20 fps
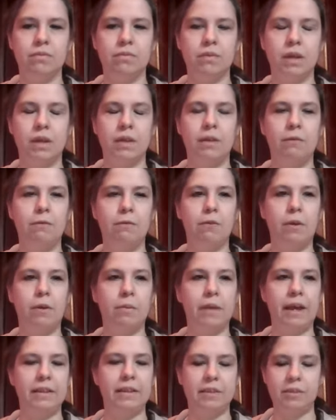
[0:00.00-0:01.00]
And then from
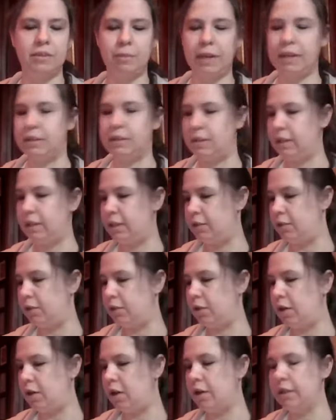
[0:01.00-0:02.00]
that space that is
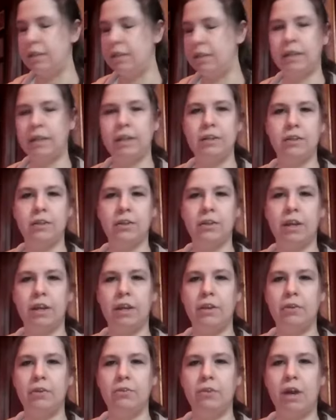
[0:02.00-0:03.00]
your heart center,
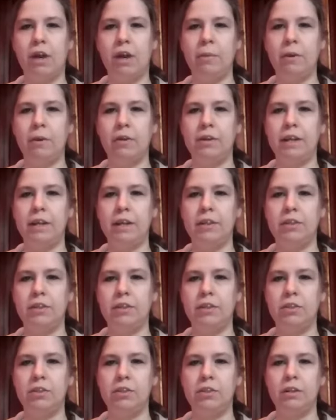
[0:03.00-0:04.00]
can you drop your
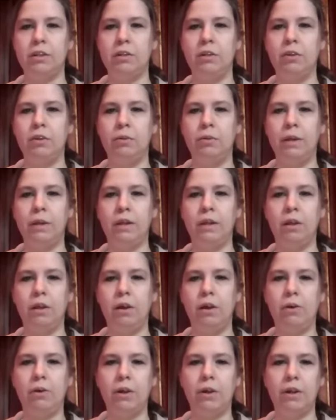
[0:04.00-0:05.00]
attention just a little bit
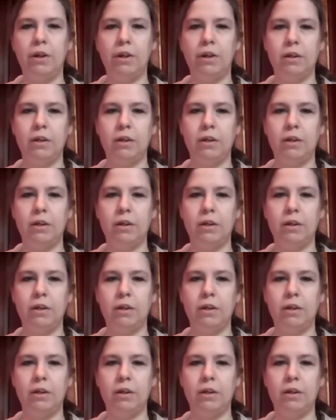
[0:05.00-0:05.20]
lower?